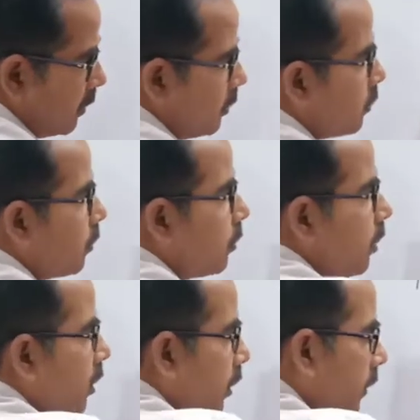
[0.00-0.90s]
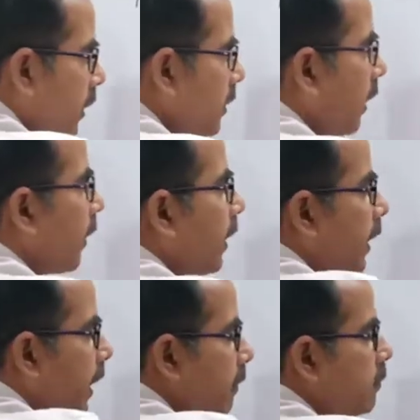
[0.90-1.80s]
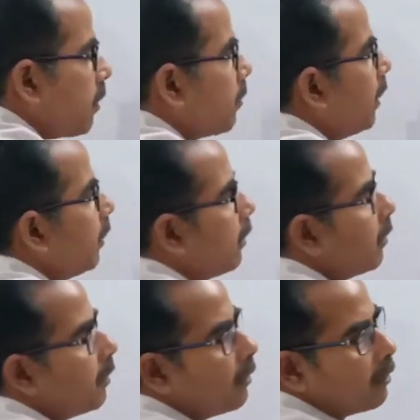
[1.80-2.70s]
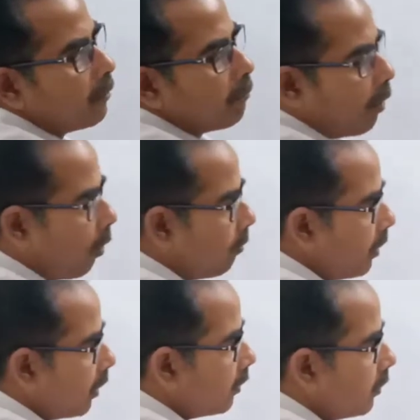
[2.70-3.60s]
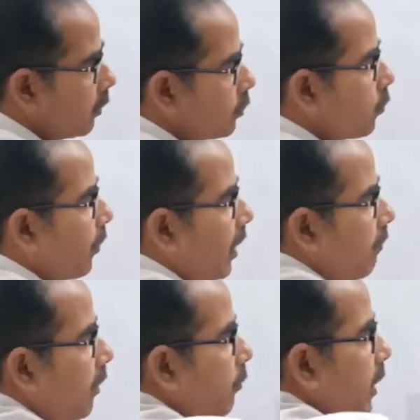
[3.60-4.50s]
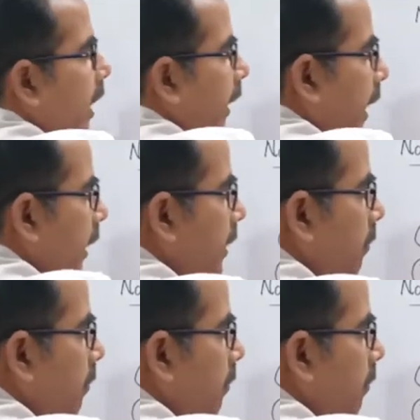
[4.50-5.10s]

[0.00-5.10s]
So these are the names of the polynomial. So whenever we are getting the